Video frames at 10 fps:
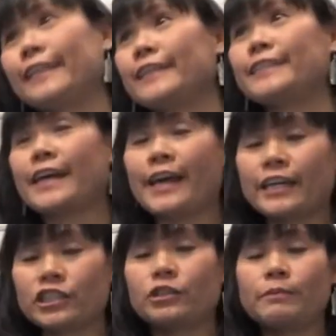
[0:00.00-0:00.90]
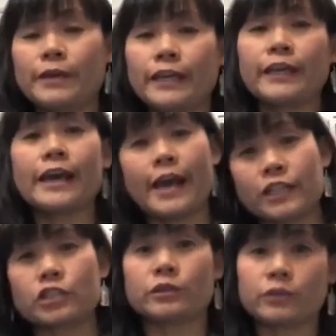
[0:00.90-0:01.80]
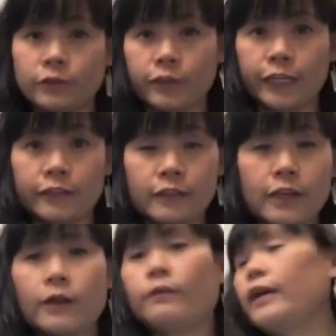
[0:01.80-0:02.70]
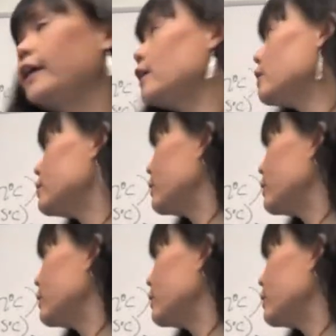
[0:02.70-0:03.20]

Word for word: it takes extra baking, extra cooling, right?